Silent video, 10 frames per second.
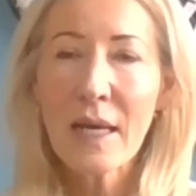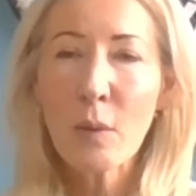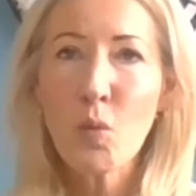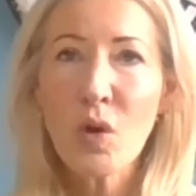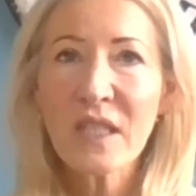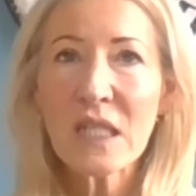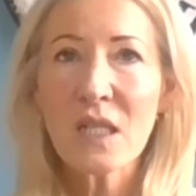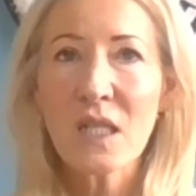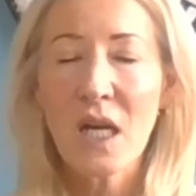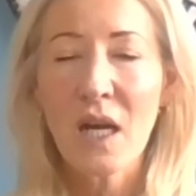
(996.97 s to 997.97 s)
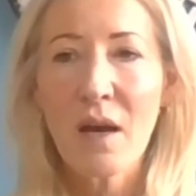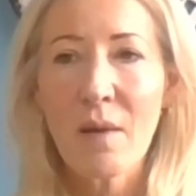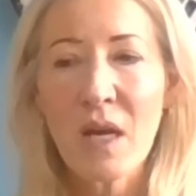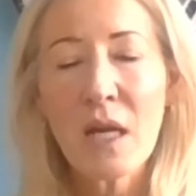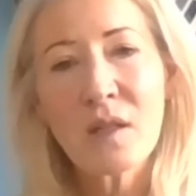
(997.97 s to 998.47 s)
Was it,
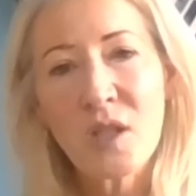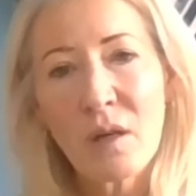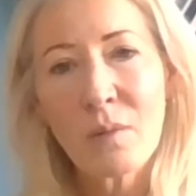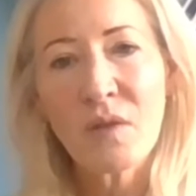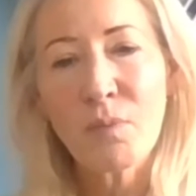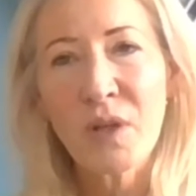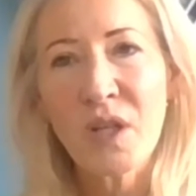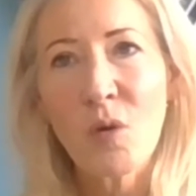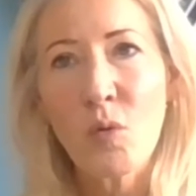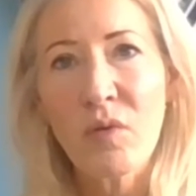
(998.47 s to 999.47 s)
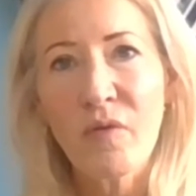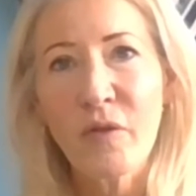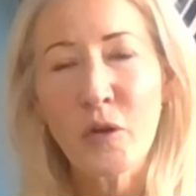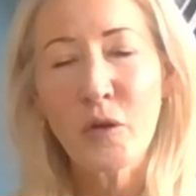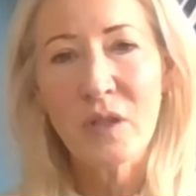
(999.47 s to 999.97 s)
in terms of putting all the
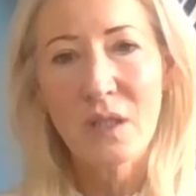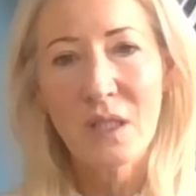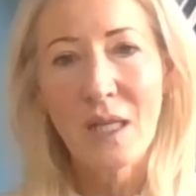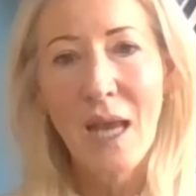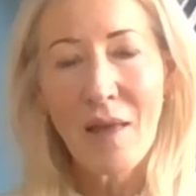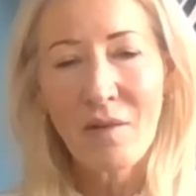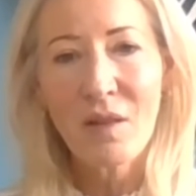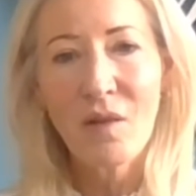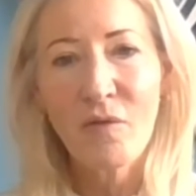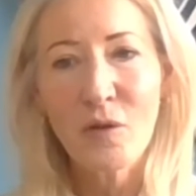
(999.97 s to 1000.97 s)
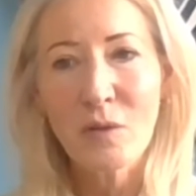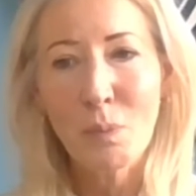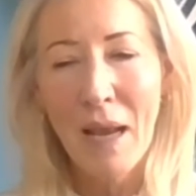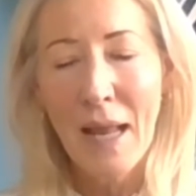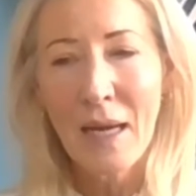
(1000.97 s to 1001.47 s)
foods together and the food
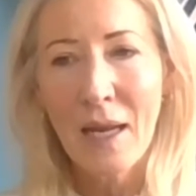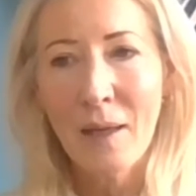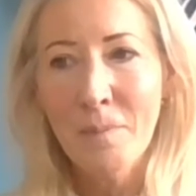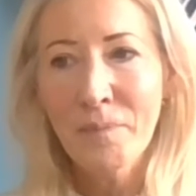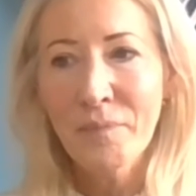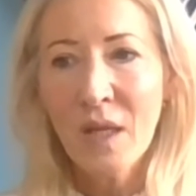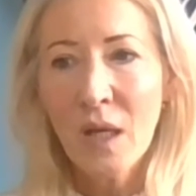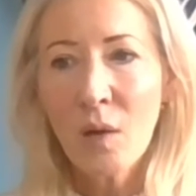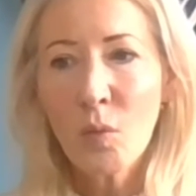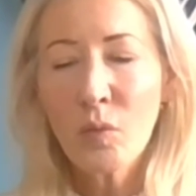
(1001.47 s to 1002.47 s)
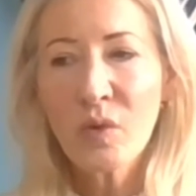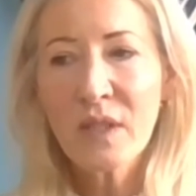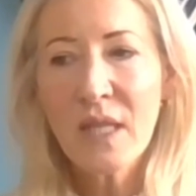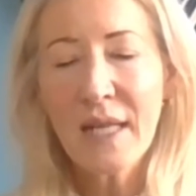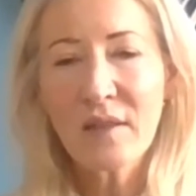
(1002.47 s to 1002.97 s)
planning, was
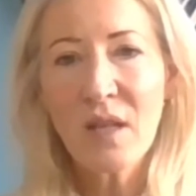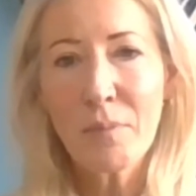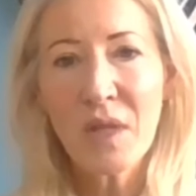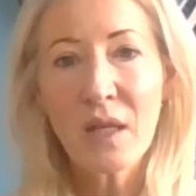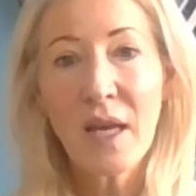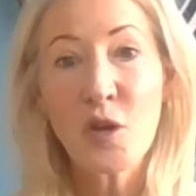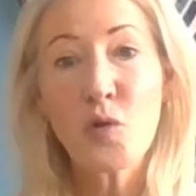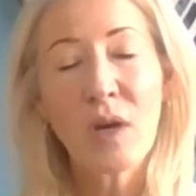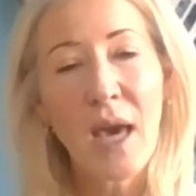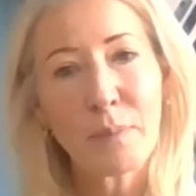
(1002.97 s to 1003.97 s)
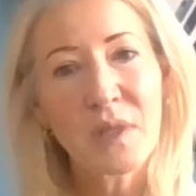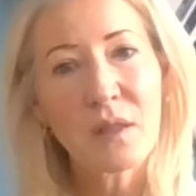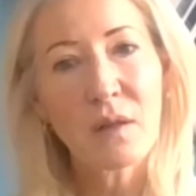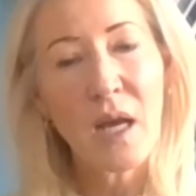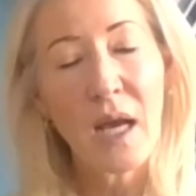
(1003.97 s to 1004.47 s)
that something that you kept
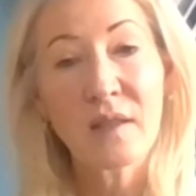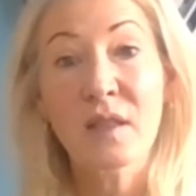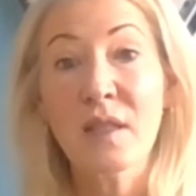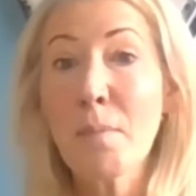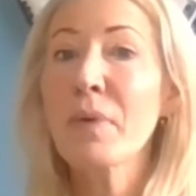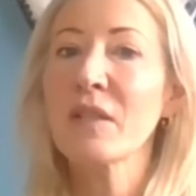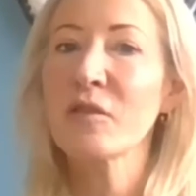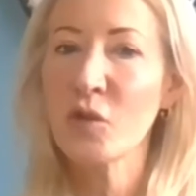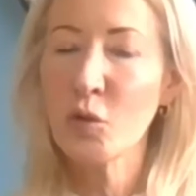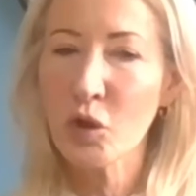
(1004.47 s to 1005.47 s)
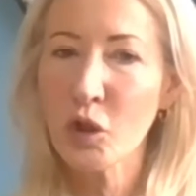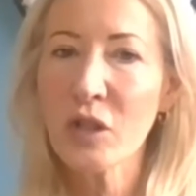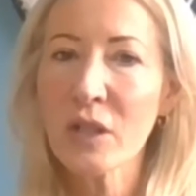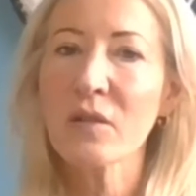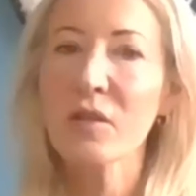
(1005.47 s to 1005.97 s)
as simple as you
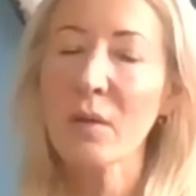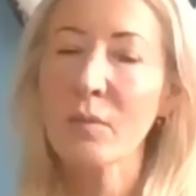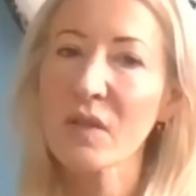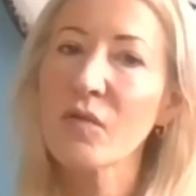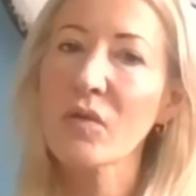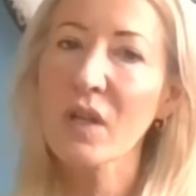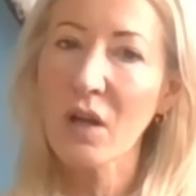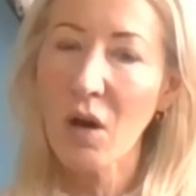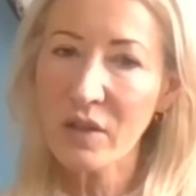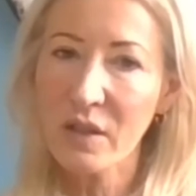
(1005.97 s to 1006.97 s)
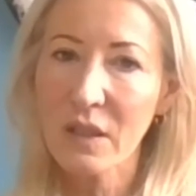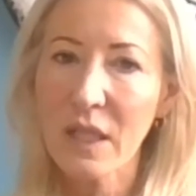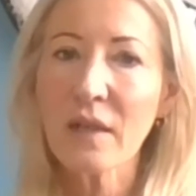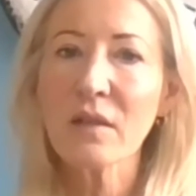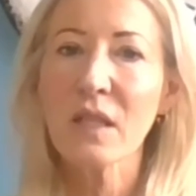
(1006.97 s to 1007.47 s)
could in terms of all the
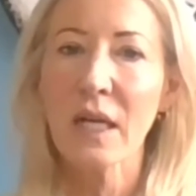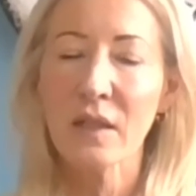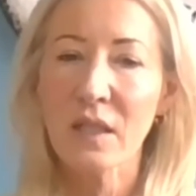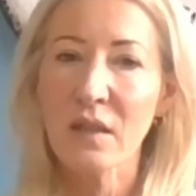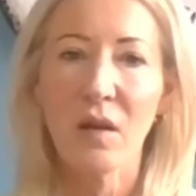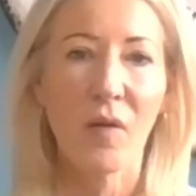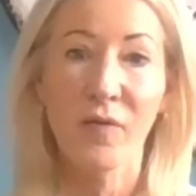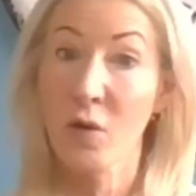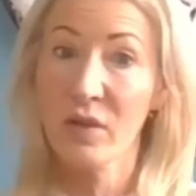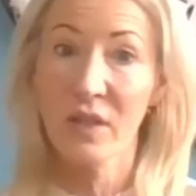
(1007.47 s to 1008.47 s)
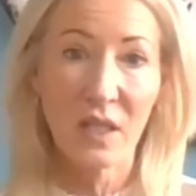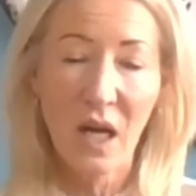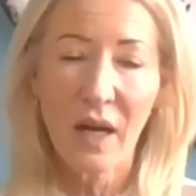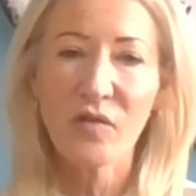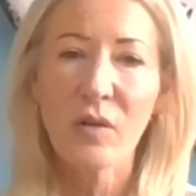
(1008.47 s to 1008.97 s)
costings and, of course, the
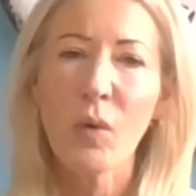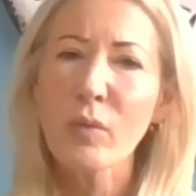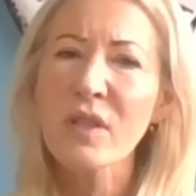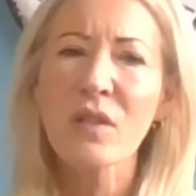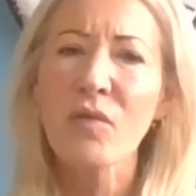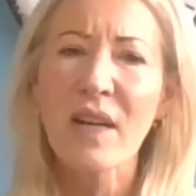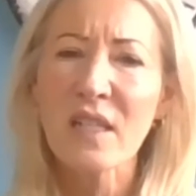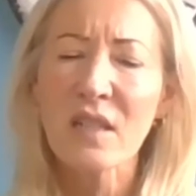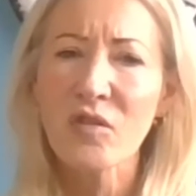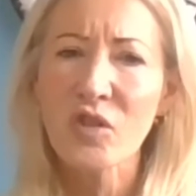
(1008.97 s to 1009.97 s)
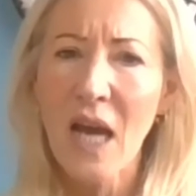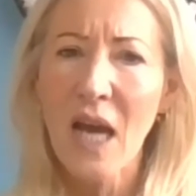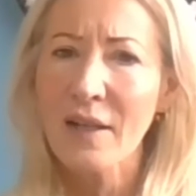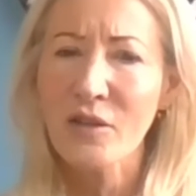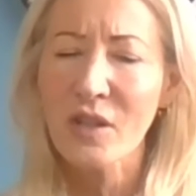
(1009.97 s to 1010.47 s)
dietary? What was the greatest
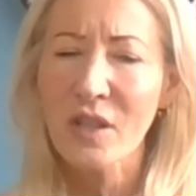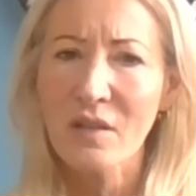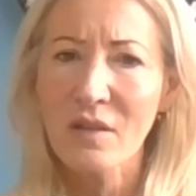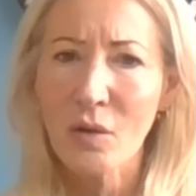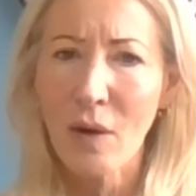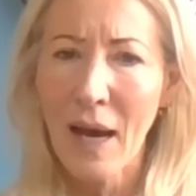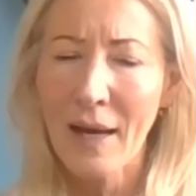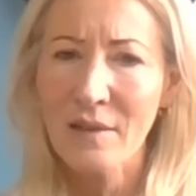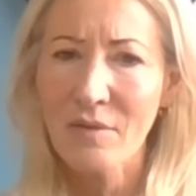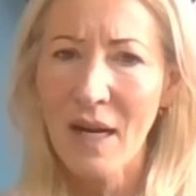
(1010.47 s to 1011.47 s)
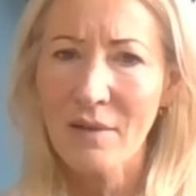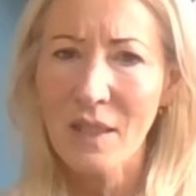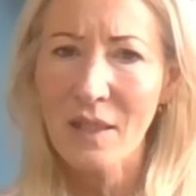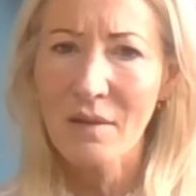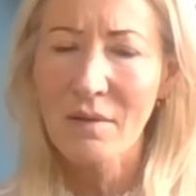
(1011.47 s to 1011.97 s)
challenges you had around it?